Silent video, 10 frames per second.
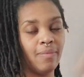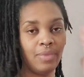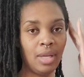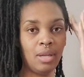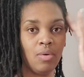
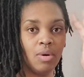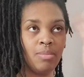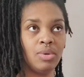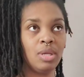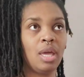They don't
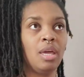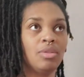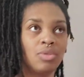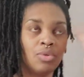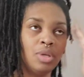
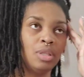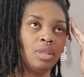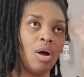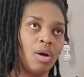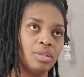communicate through your
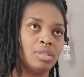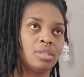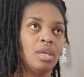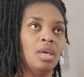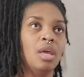
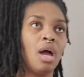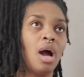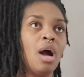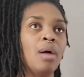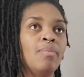thoughts.
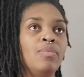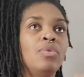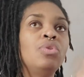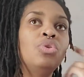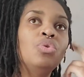
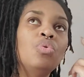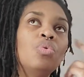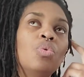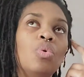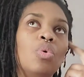You